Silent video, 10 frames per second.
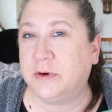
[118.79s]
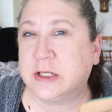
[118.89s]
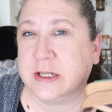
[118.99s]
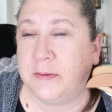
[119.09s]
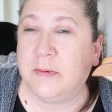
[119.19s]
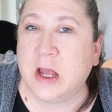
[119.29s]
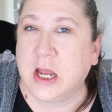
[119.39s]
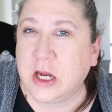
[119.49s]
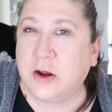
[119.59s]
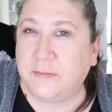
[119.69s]
for some,
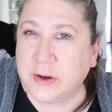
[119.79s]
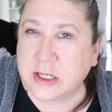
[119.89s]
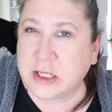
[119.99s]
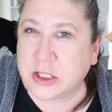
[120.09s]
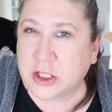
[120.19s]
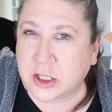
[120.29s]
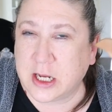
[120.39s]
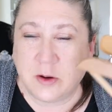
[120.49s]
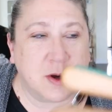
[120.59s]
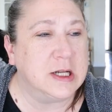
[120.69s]
you know, vintage
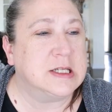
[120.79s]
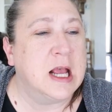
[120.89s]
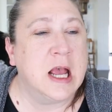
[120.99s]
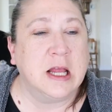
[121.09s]
looking ones.